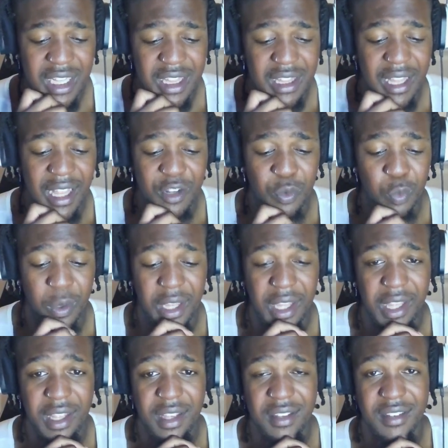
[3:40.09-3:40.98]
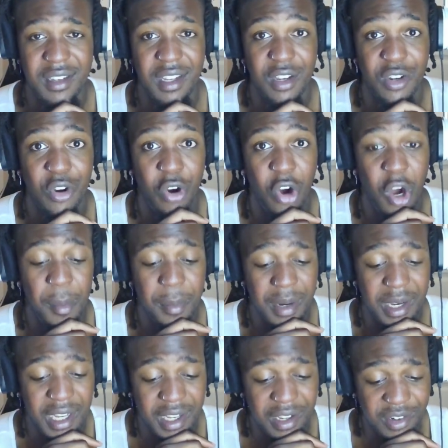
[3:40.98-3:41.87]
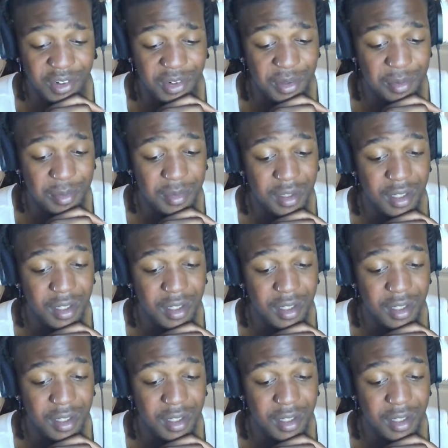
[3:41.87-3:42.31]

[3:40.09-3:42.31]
That's when instant karma hit him.